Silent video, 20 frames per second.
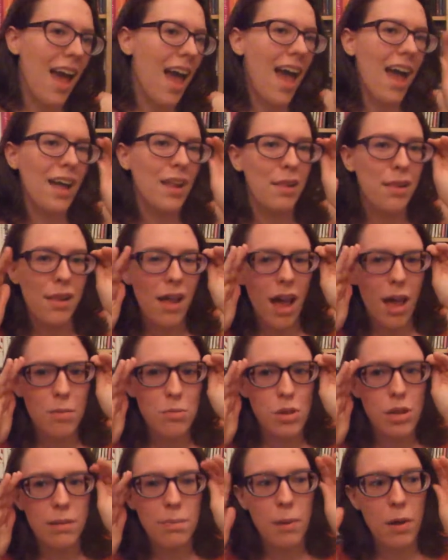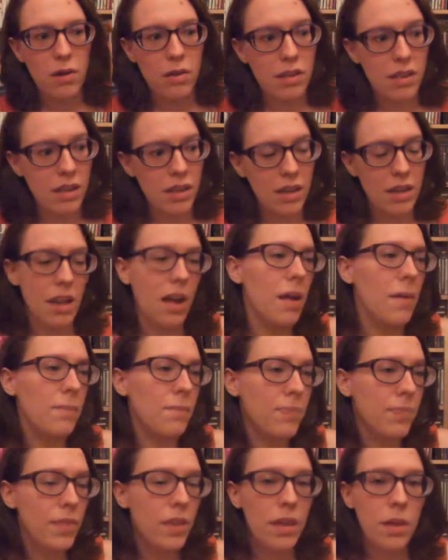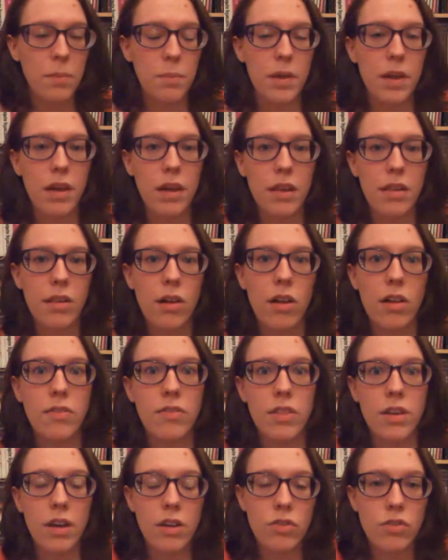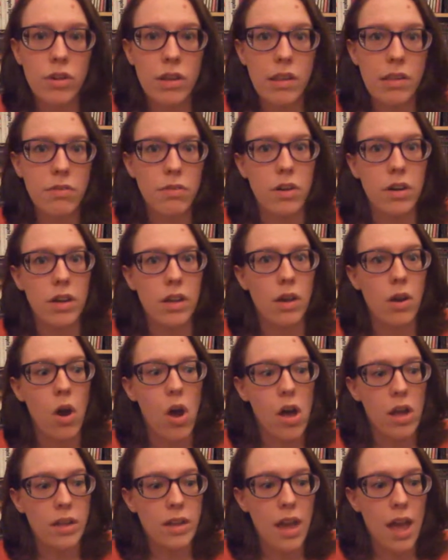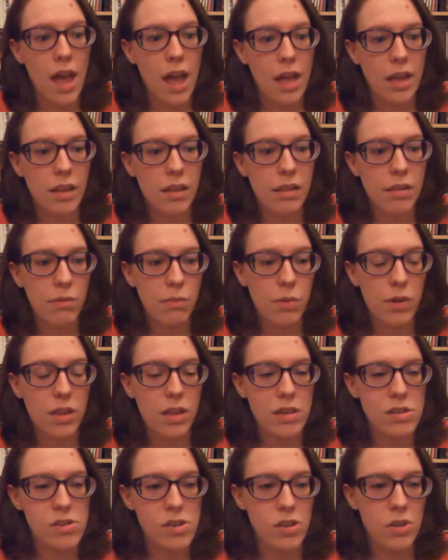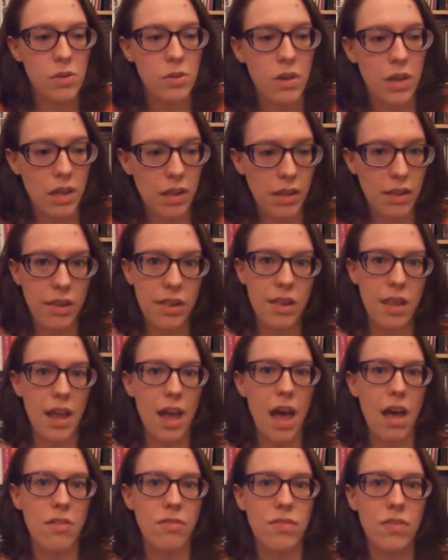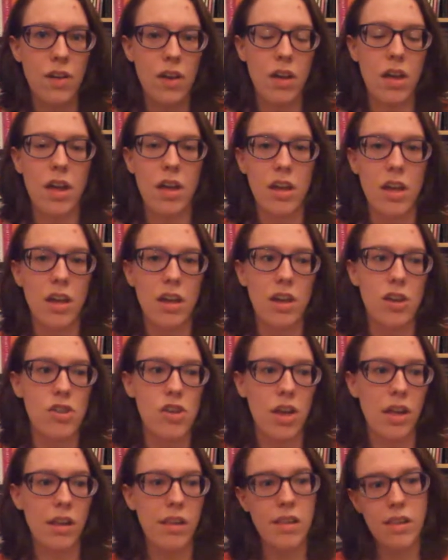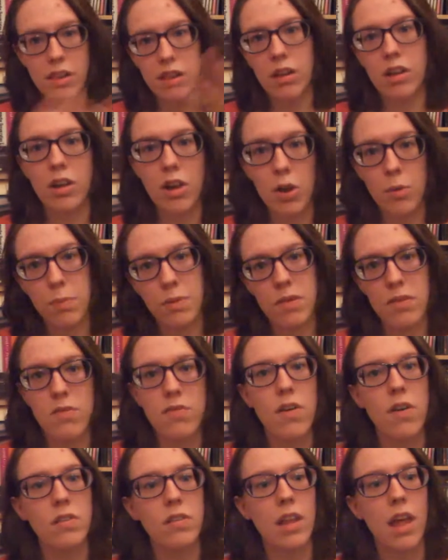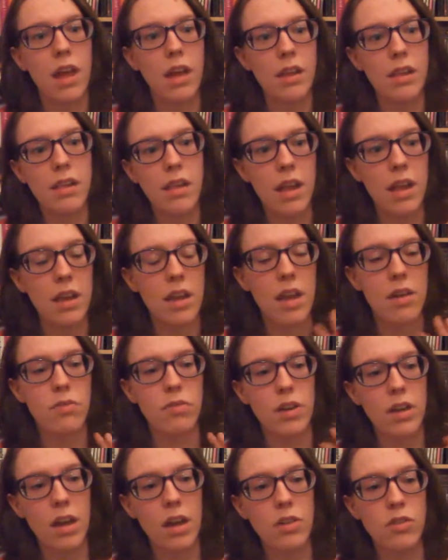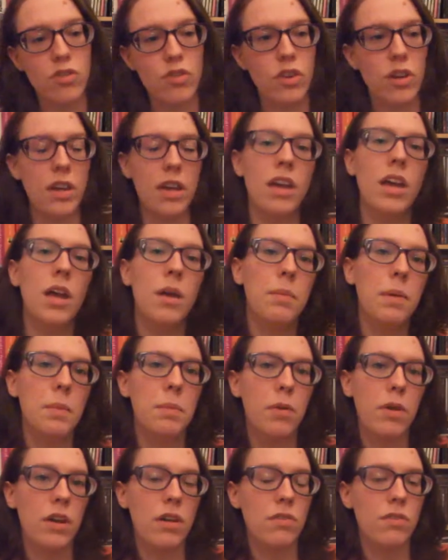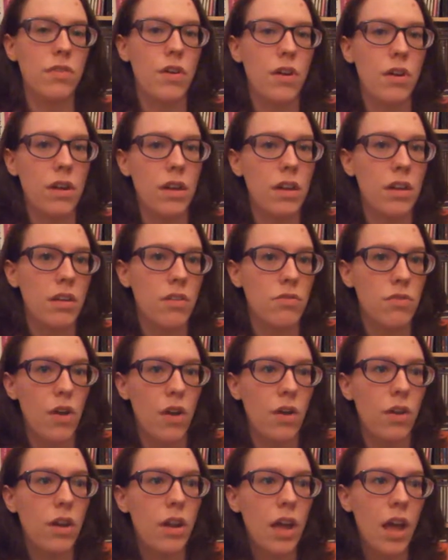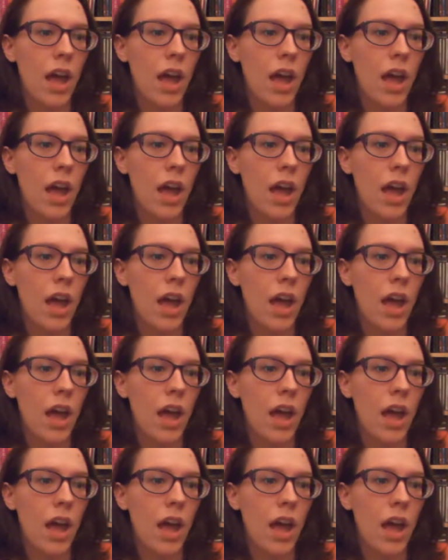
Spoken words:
And I'm just posting because all of the countries have already gone, and what they do is they have a chance to open the phone lines, and every country people can phone in and vote,